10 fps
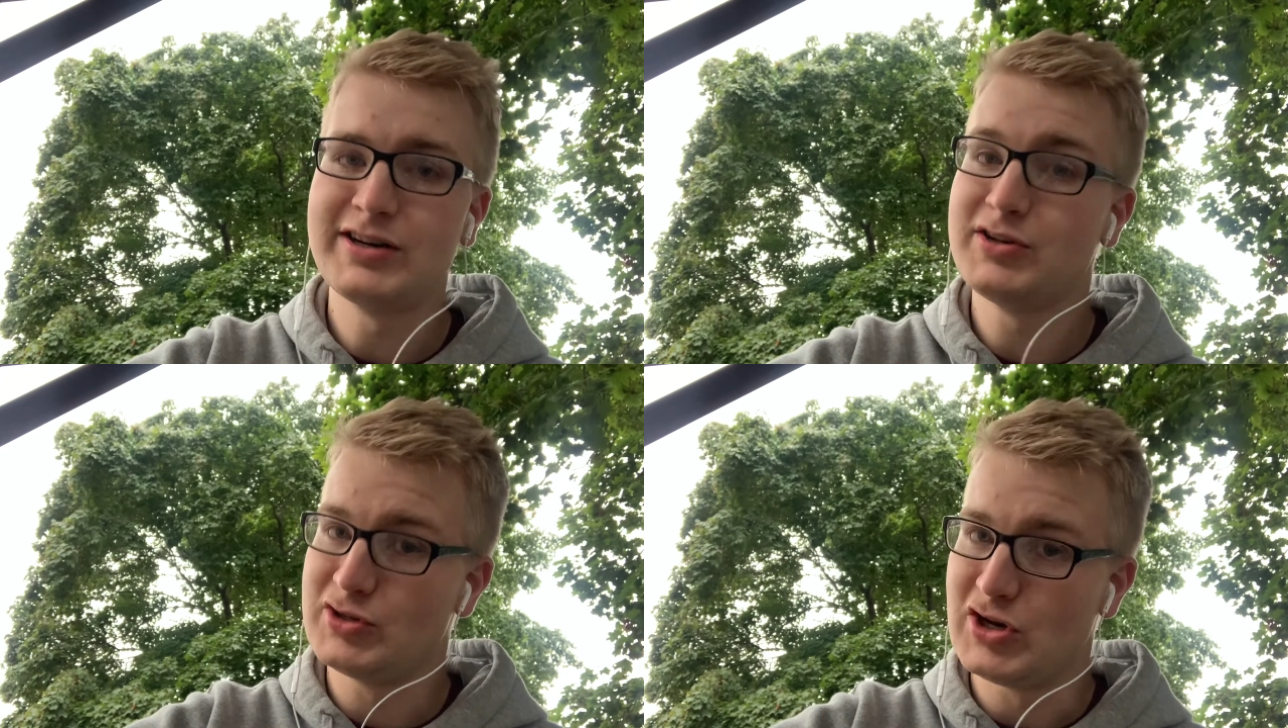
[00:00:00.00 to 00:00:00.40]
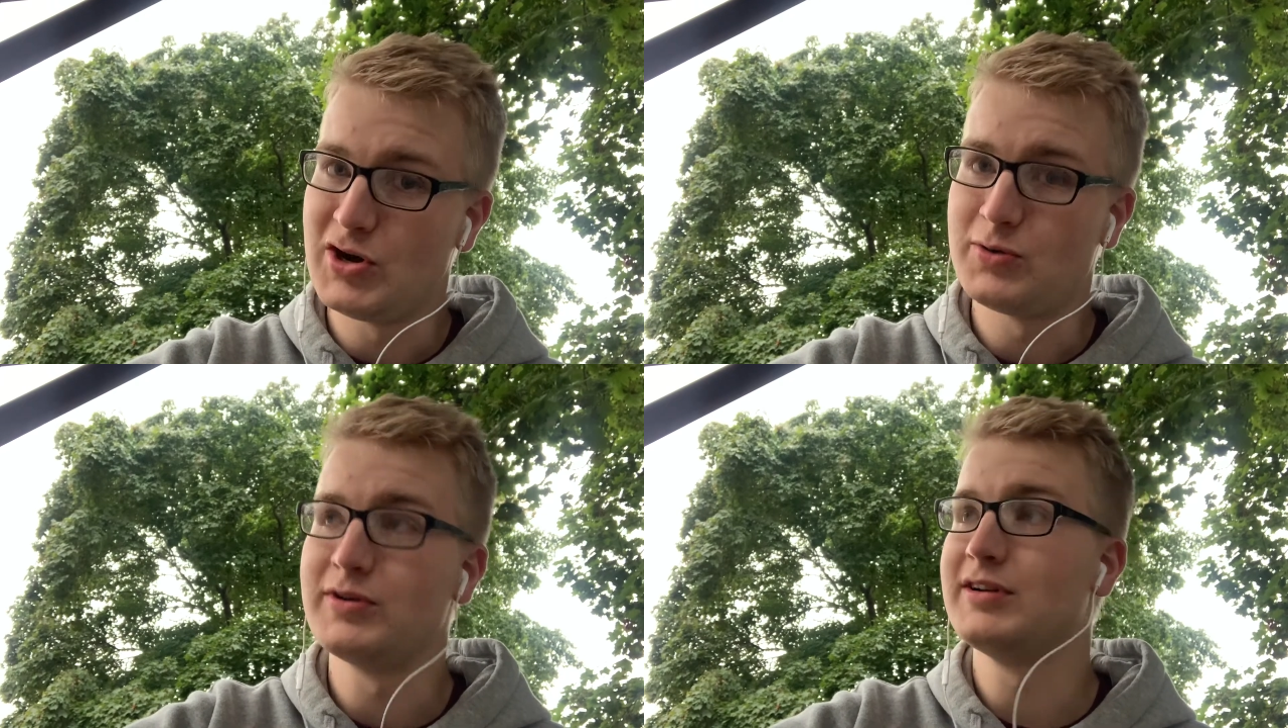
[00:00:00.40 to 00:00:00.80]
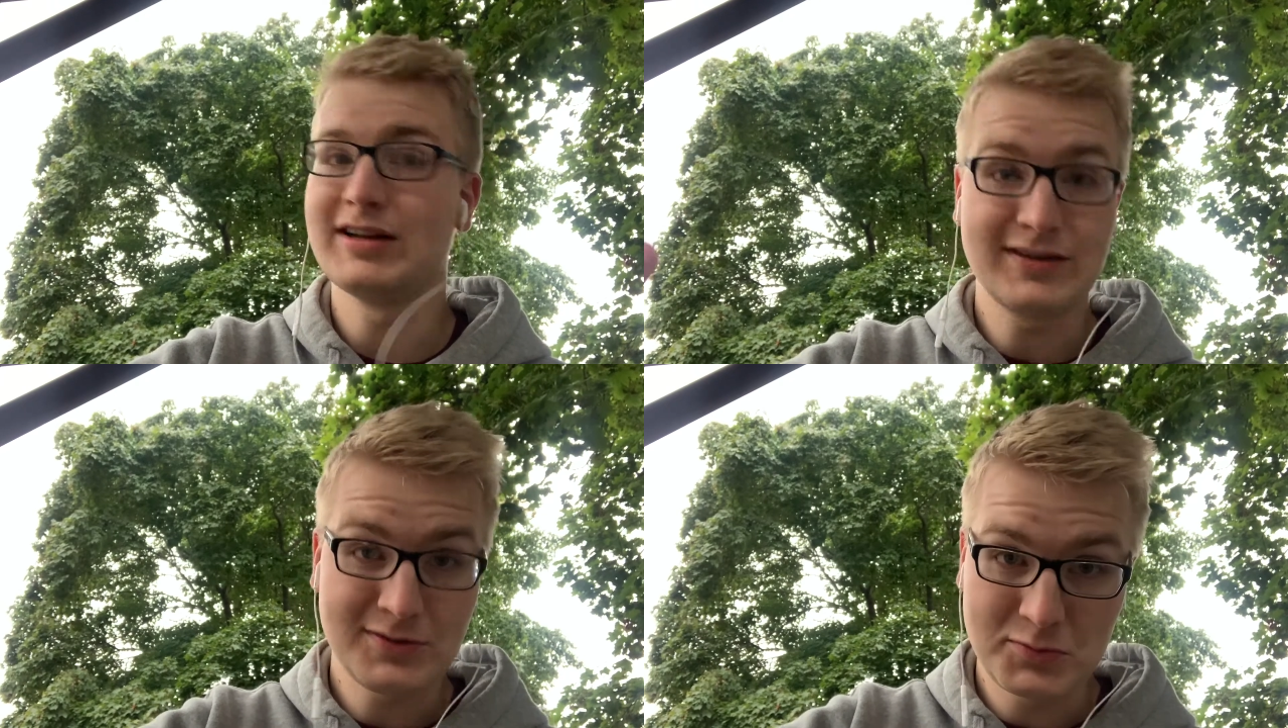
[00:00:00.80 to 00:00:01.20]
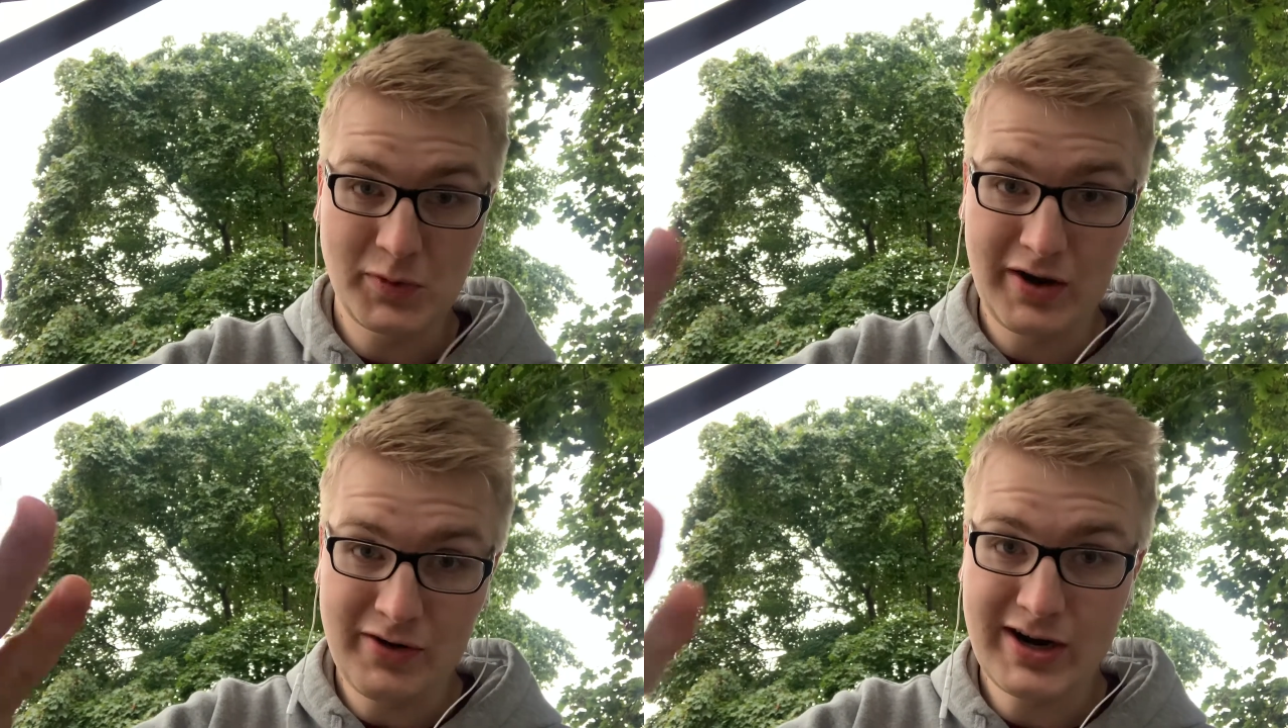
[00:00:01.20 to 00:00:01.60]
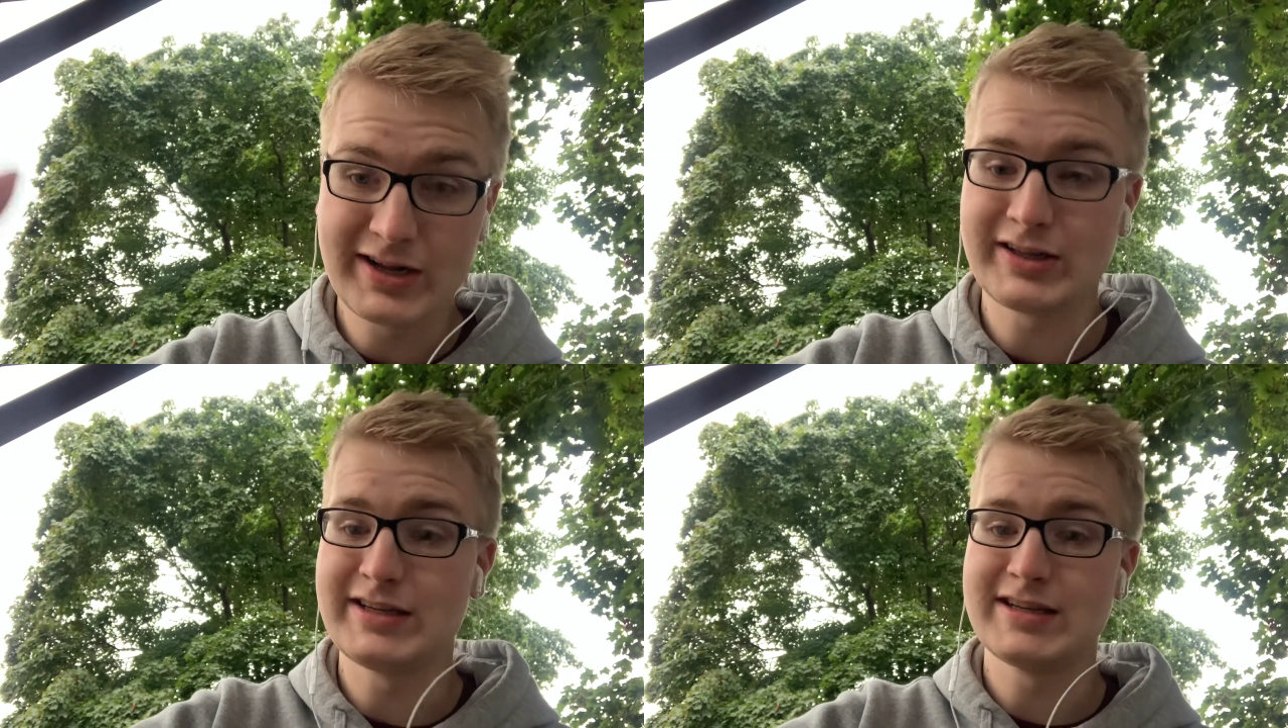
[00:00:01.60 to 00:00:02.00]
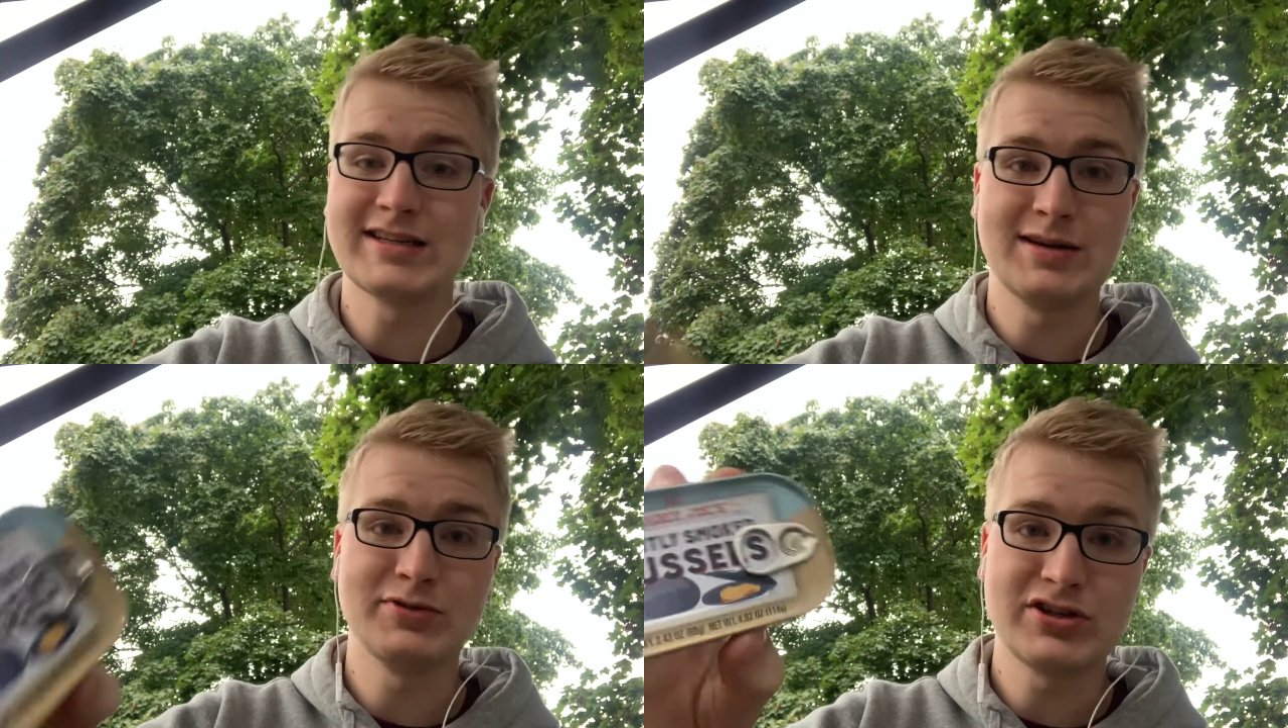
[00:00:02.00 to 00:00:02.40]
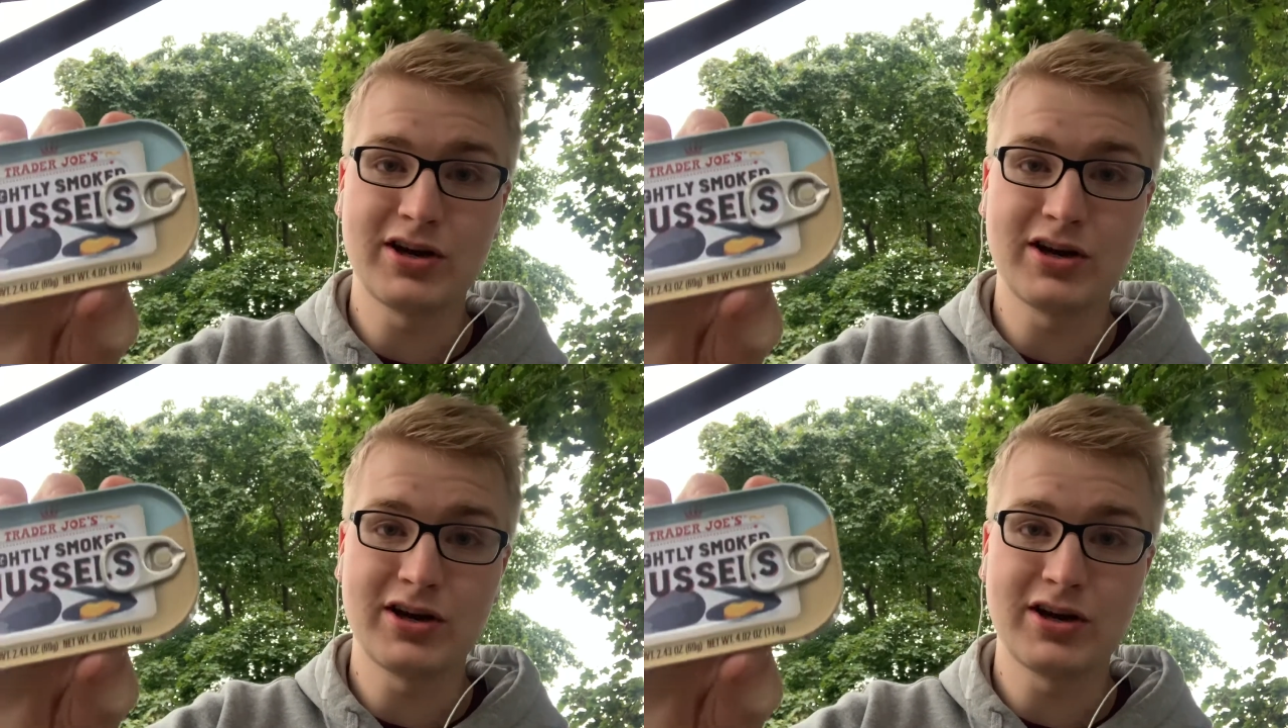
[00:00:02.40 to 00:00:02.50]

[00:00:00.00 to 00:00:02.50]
Joe. Ironically, his name is Joe.